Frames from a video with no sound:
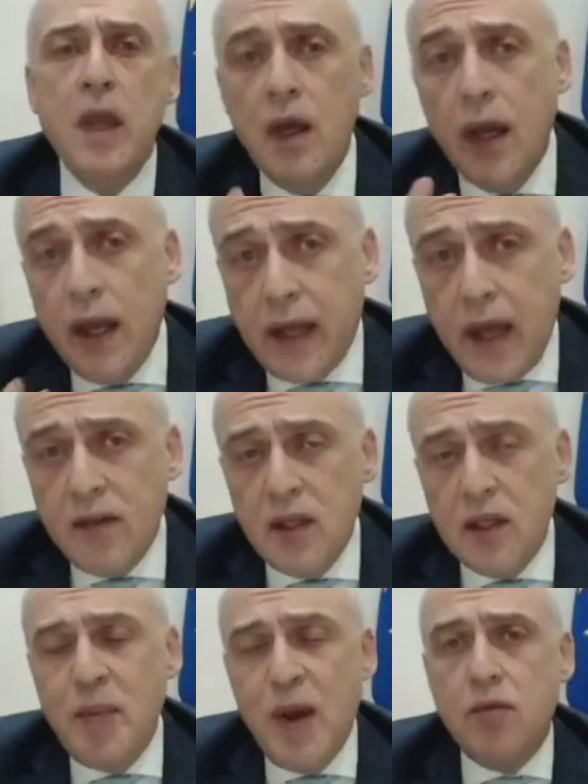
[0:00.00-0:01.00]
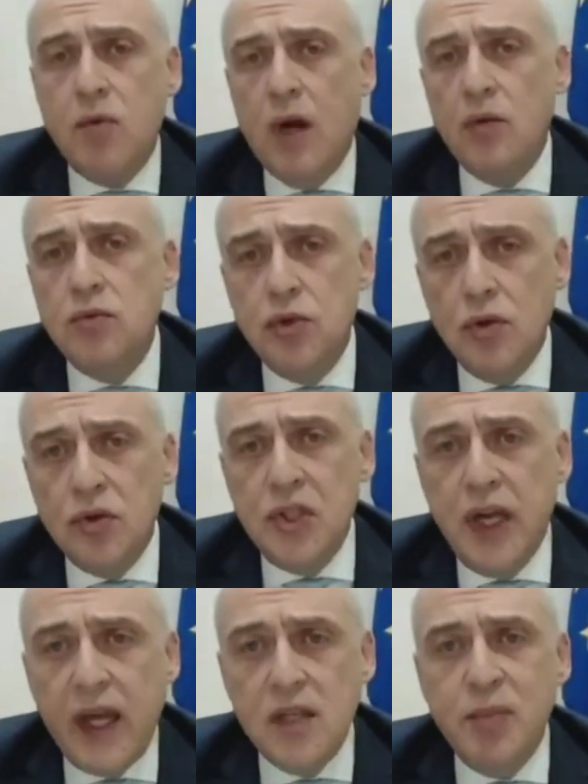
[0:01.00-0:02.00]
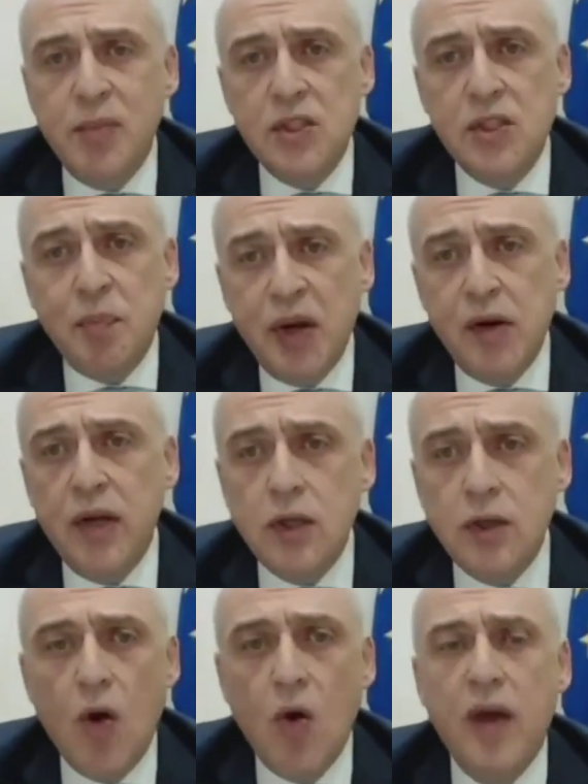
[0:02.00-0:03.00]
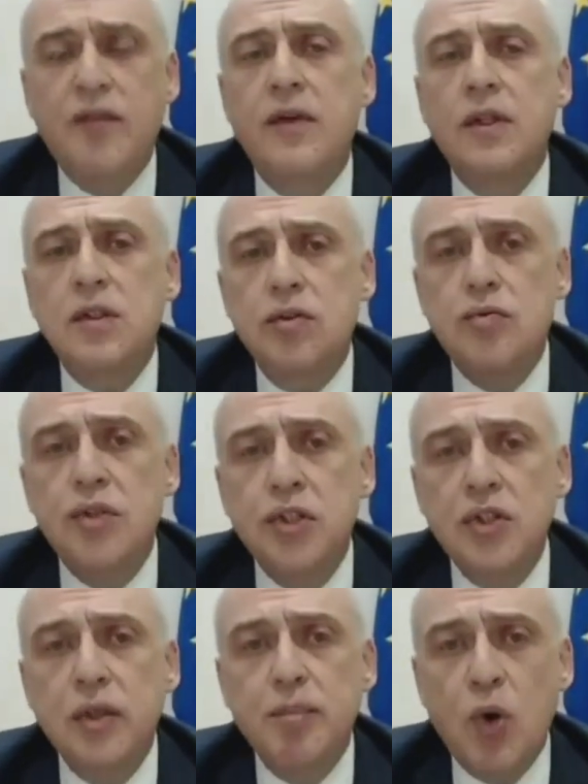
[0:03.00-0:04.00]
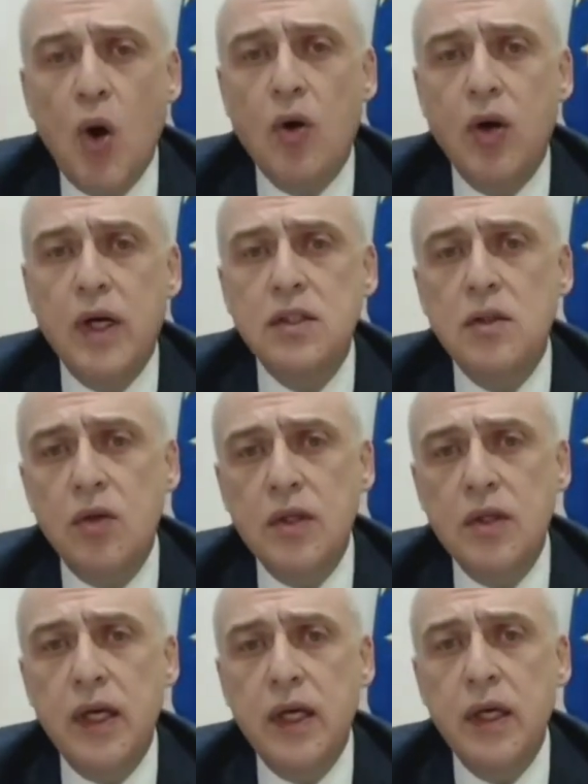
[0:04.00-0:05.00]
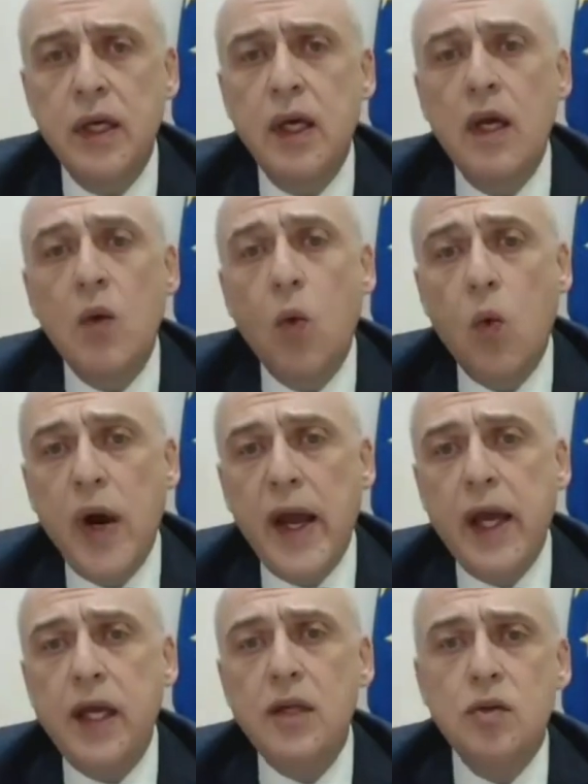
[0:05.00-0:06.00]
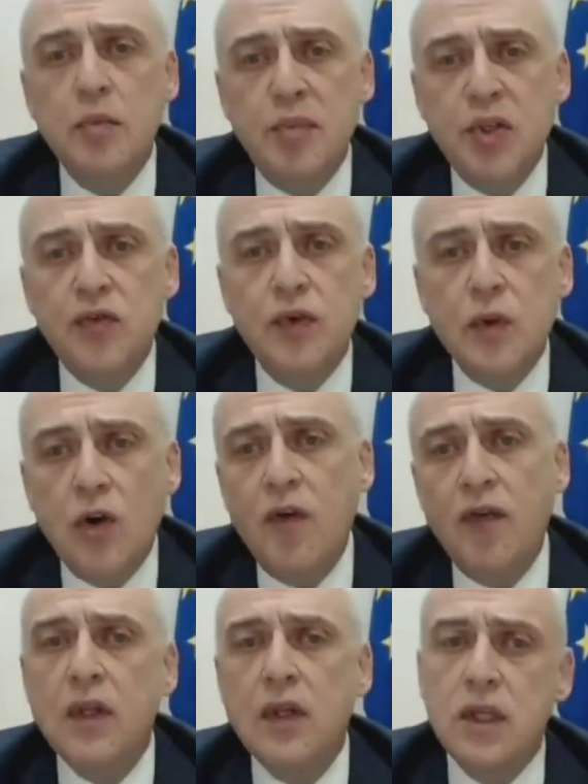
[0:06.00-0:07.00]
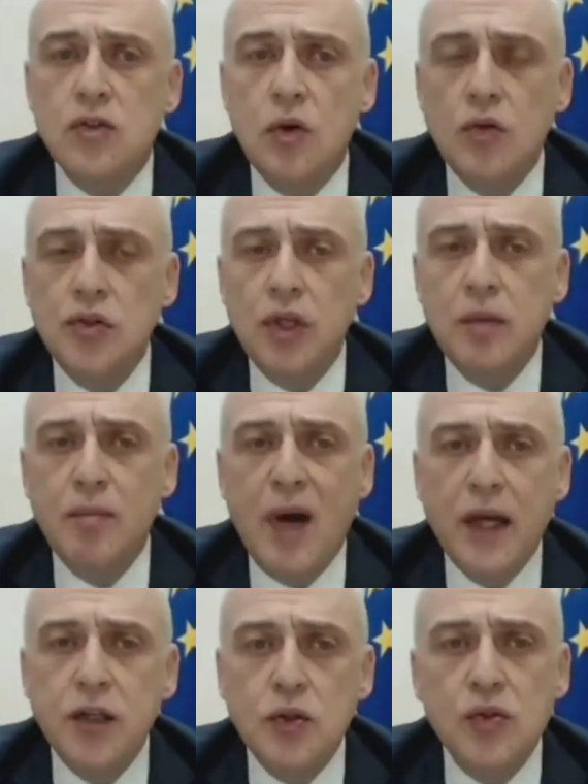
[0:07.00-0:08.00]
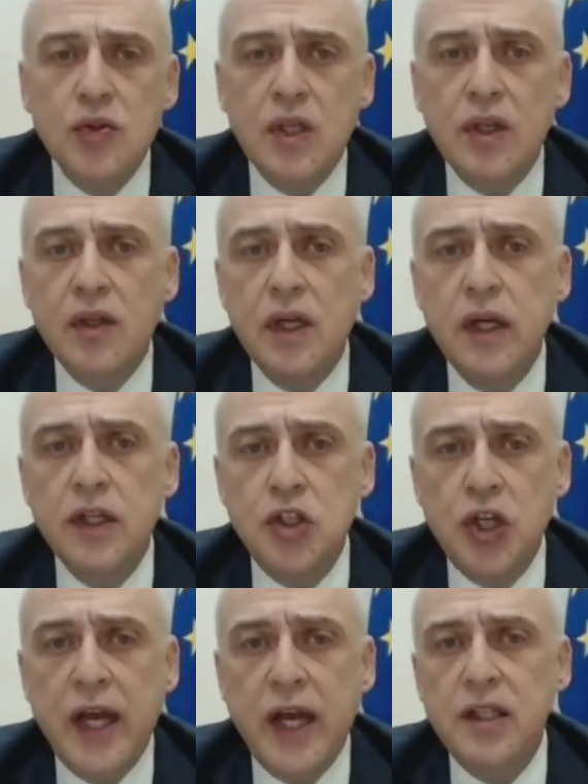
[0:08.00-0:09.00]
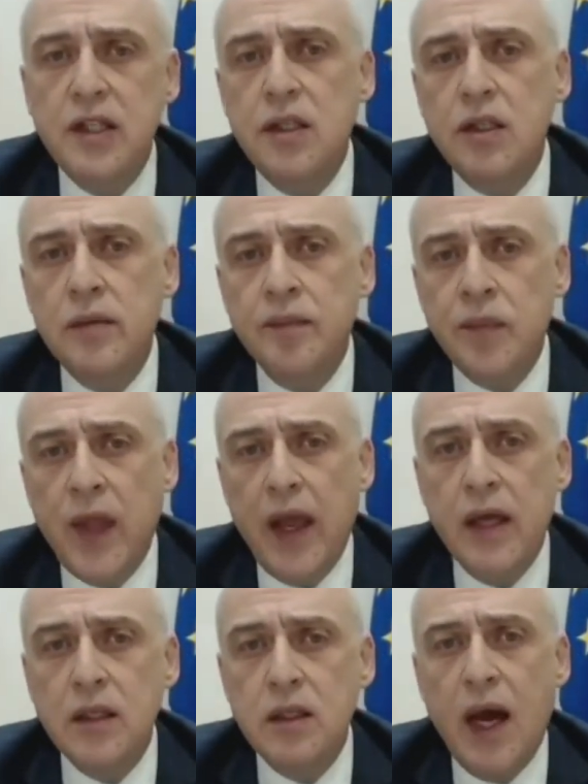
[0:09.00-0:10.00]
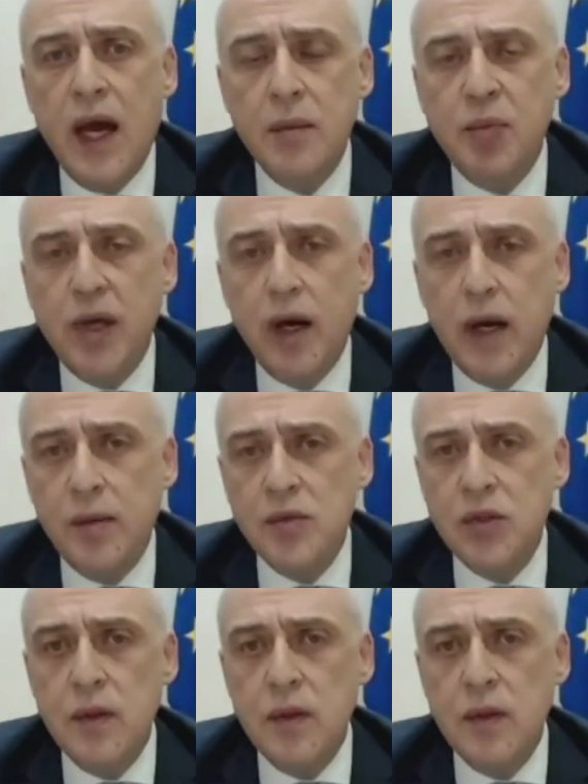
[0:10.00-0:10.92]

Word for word: Against this background, Georgia has been sparing no effort to reach the progress on the way to peaceful conflict resolution by using the GID and IPRMs.